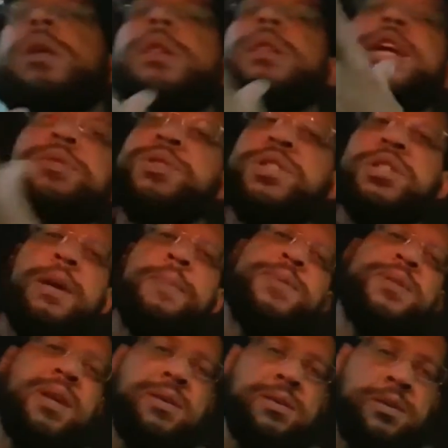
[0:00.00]
leadership
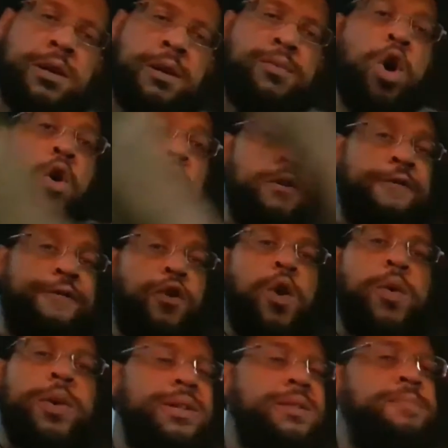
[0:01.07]
system going
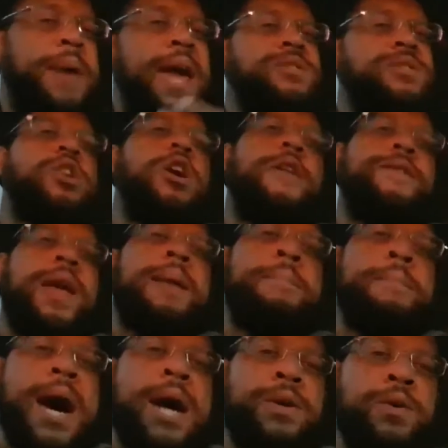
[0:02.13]
forward is based off that
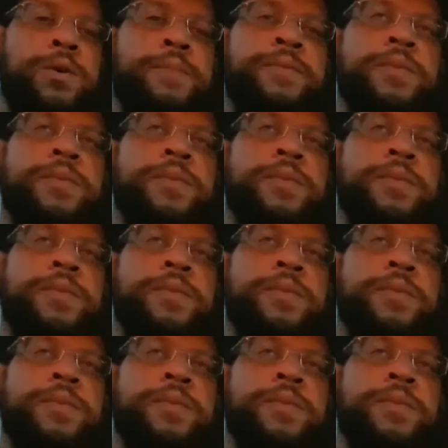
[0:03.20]
model.